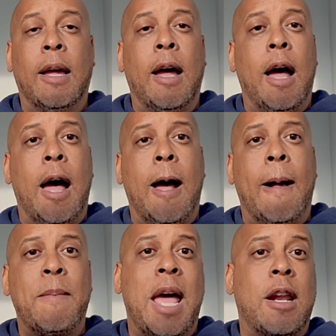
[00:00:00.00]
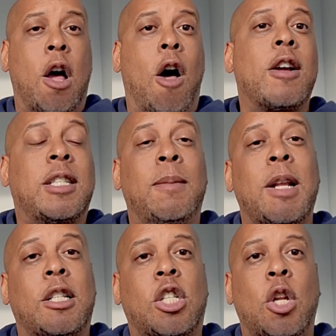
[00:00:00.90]
Um, and a Hawks team
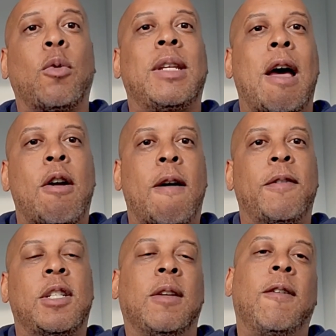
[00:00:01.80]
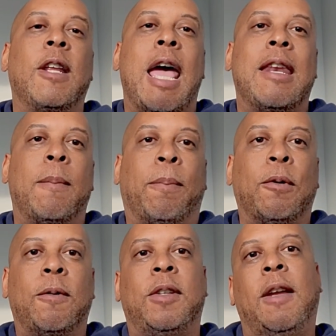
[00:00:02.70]
that slowed down offensively and
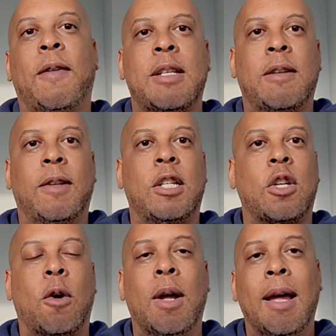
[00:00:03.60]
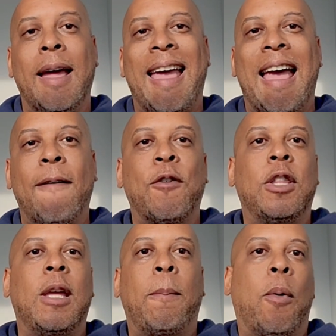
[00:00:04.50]
improved defensively. So
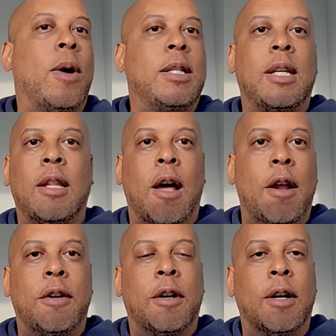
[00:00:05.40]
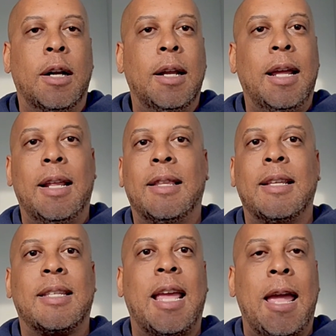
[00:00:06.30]
everything points to the under in
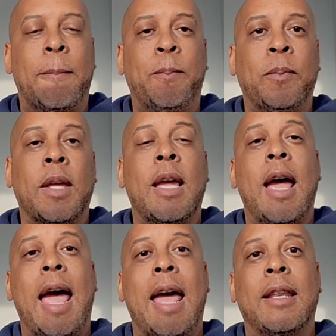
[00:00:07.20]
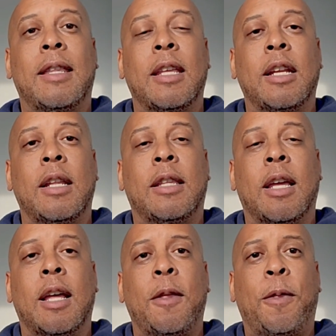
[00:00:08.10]
this game. And the
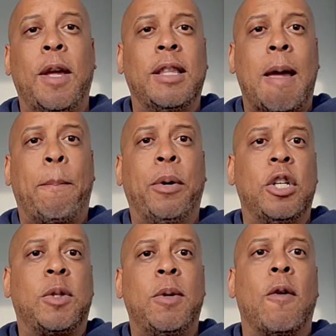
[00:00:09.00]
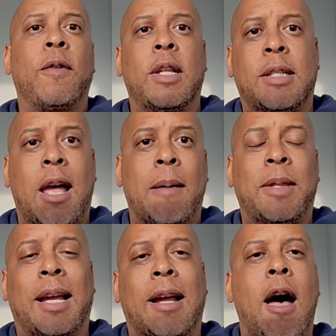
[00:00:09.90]
the thing that pushed me over the top,
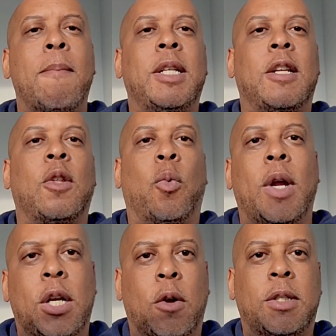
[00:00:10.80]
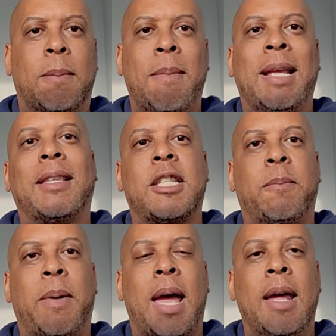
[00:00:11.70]
that got me to the window to make this
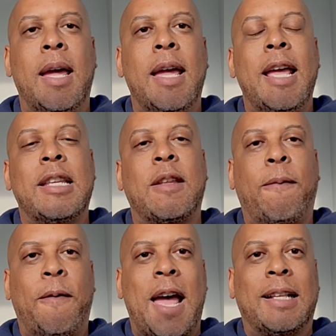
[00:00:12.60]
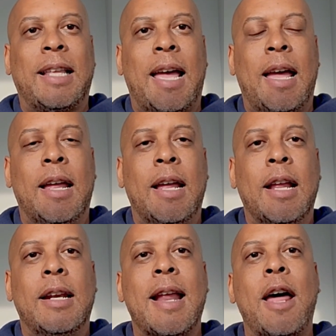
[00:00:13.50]
bet, is the fact that
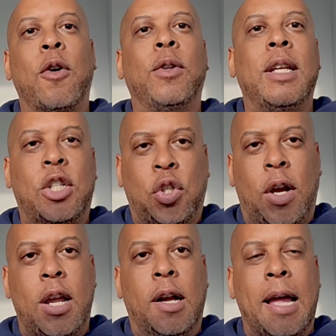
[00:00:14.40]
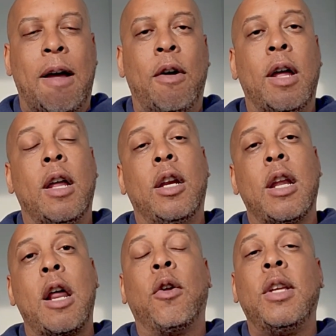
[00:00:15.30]
not only is Trae Young out,
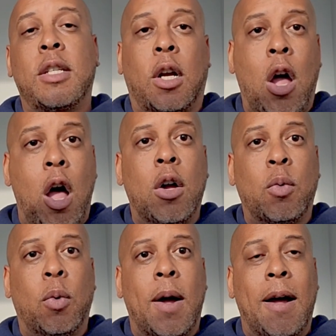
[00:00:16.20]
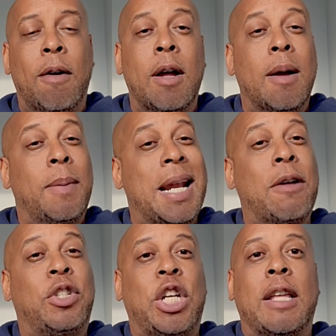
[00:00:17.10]
not only is Okongwu out, but now
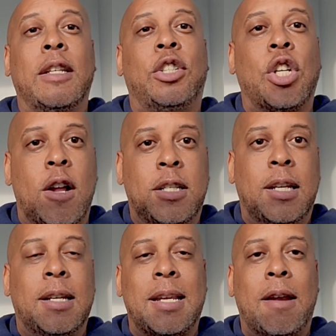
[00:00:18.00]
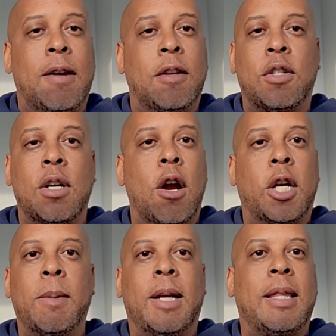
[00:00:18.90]
Jalen Johnson is out. And there's an
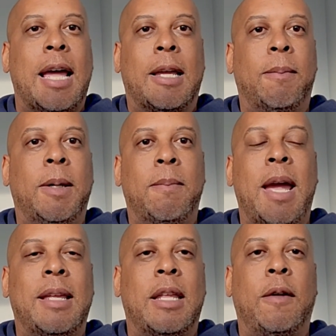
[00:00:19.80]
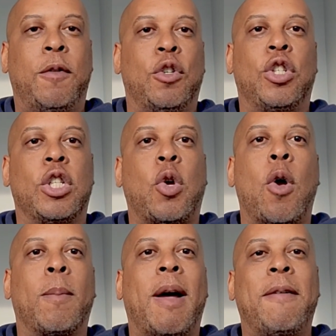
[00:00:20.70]
argument that could be made that if you're just
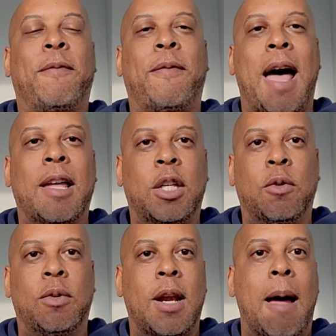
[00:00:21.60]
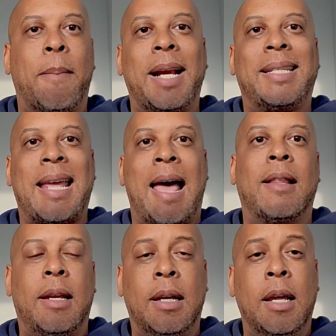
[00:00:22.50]
going by value, not by
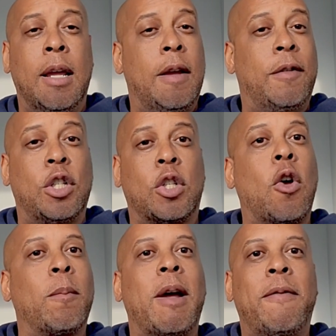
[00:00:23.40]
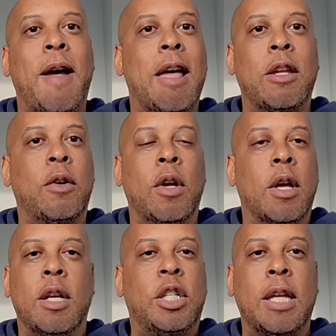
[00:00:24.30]
talent, if you're just going by value,
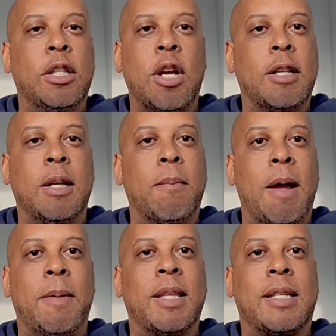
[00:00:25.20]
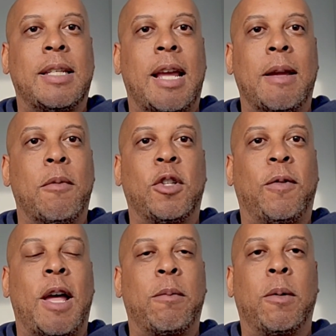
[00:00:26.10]
Jalen Johnson might be the second most
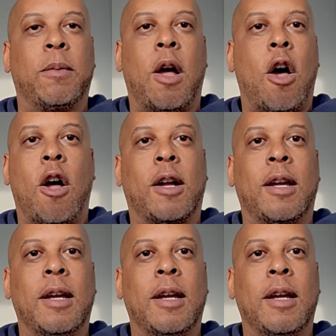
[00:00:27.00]
valuable Hawk